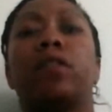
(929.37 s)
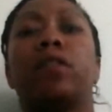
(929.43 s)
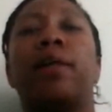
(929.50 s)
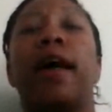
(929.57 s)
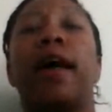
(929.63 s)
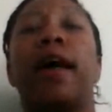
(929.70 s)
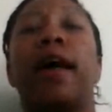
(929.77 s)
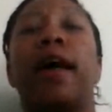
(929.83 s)

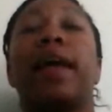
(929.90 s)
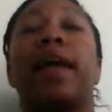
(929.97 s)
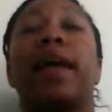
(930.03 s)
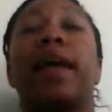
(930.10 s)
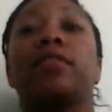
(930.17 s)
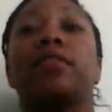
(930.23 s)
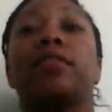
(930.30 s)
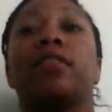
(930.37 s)
imagine
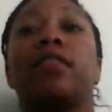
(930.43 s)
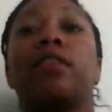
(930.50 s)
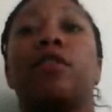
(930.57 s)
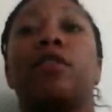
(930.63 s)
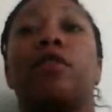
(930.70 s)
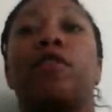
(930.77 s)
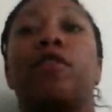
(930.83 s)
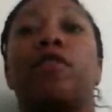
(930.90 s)

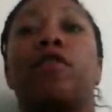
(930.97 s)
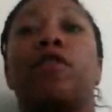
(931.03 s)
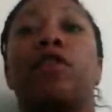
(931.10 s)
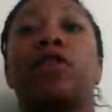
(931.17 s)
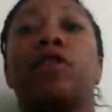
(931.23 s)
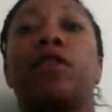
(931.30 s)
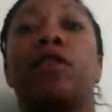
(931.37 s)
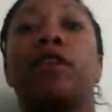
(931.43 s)

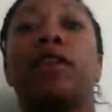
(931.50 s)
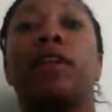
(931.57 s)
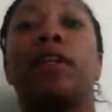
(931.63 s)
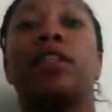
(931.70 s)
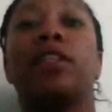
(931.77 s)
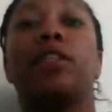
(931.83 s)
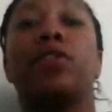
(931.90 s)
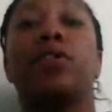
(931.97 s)
further
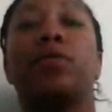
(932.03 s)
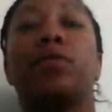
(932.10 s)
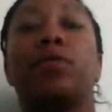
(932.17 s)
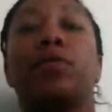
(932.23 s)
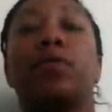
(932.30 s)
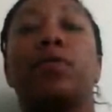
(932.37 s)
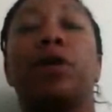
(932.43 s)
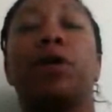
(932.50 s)
into
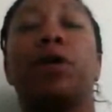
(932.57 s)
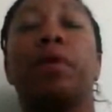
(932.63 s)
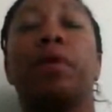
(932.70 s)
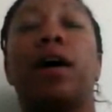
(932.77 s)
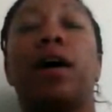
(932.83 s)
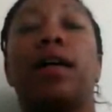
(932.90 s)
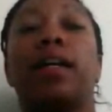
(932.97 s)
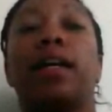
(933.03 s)
your
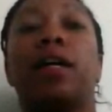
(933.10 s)
body,